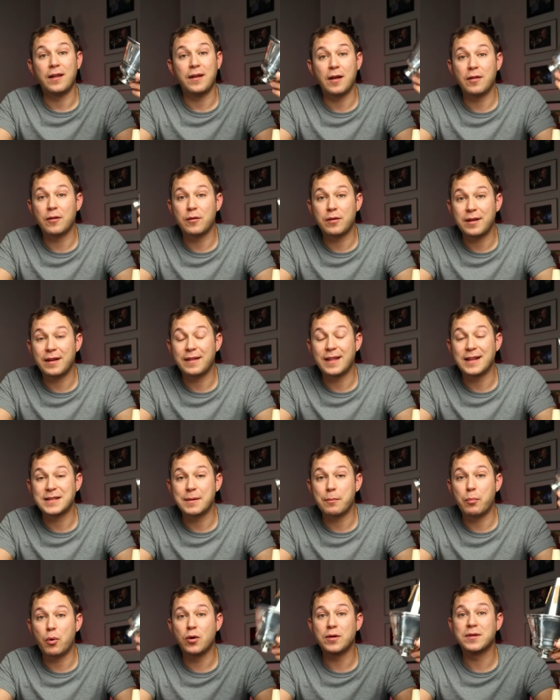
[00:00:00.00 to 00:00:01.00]
Another thing
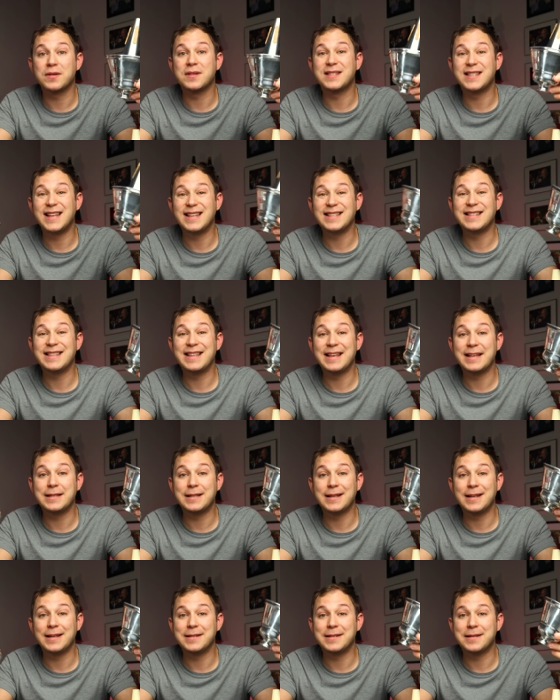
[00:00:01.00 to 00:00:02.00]
that's important, since
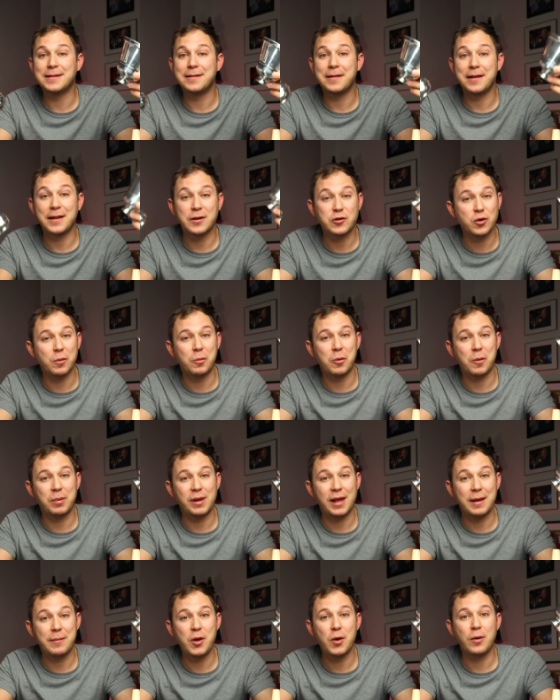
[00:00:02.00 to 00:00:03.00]
this is the triple
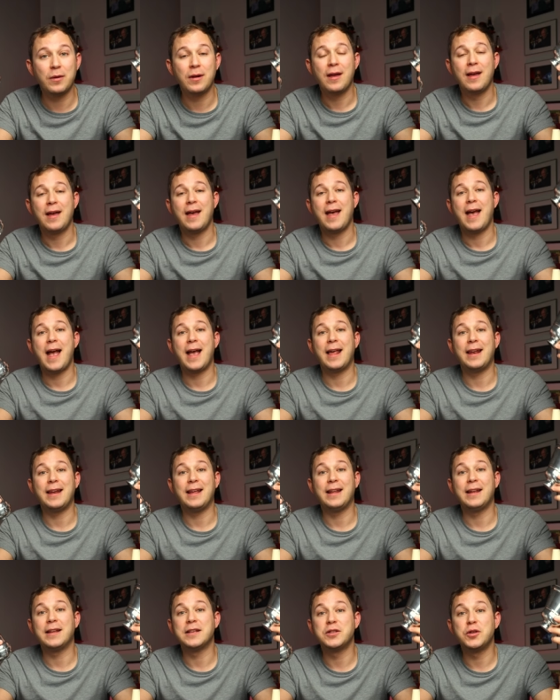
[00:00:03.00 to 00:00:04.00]
play mute and
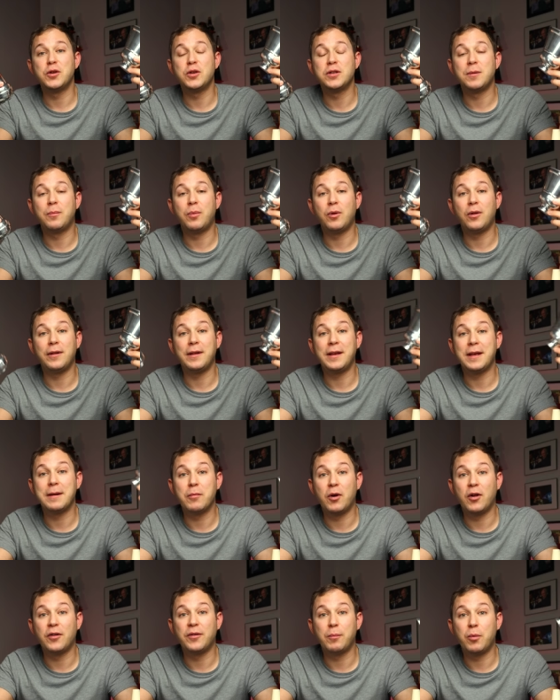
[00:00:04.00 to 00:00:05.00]
it is usable in
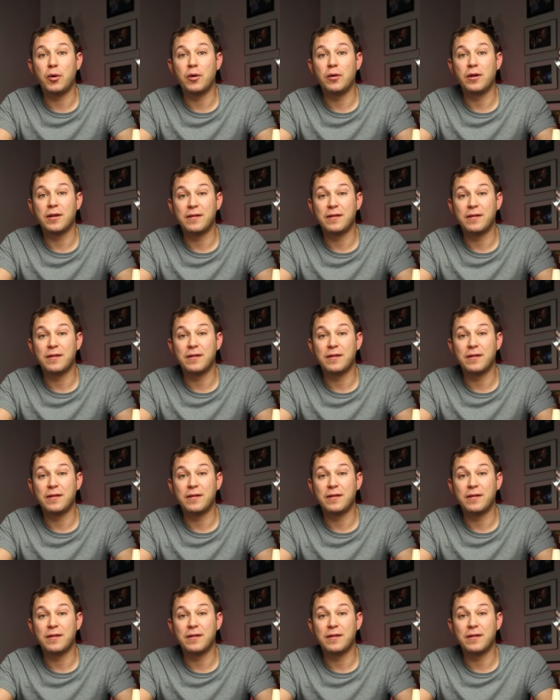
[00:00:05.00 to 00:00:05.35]
multiple